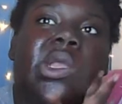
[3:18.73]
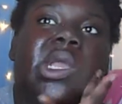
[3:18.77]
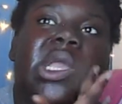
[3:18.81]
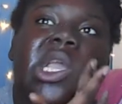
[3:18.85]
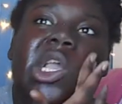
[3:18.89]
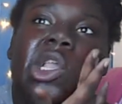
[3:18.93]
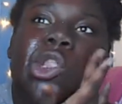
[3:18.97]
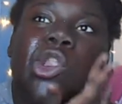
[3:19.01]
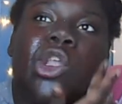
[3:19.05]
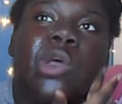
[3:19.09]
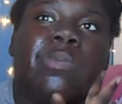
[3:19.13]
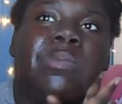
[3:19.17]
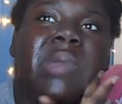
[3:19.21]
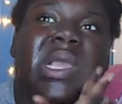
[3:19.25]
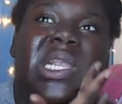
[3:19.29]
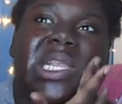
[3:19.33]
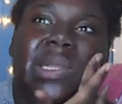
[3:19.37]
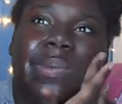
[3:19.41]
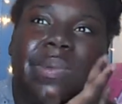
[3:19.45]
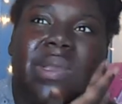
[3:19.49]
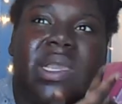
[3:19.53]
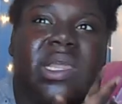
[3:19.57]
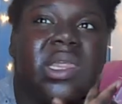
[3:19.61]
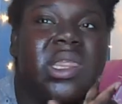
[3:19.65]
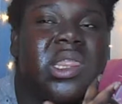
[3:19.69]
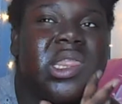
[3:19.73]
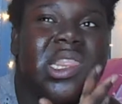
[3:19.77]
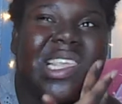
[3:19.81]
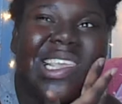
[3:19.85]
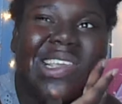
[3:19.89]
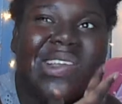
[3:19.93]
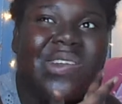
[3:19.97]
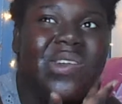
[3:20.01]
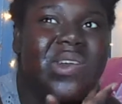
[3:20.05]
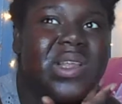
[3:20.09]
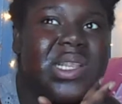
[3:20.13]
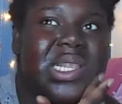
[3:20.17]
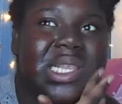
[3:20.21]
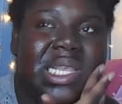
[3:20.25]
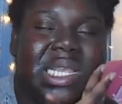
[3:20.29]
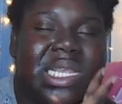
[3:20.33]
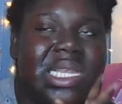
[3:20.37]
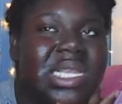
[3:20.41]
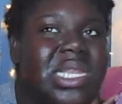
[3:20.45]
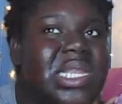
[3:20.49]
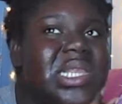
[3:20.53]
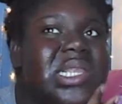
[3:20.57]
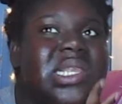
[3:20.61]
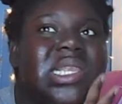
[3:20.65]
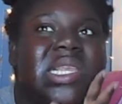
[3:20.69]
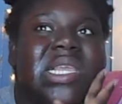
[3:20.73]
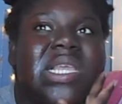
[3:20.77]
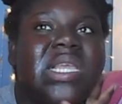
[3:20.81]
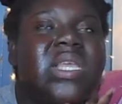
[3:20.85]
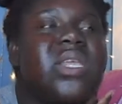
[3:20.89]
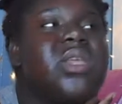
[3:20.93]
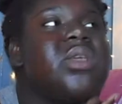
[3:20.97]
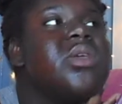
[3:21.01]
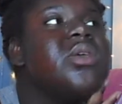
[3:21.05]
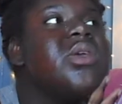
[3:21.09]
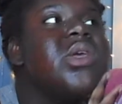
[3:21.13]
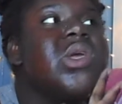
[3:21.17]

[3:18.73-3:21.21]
it's not meant to be a thick consistency,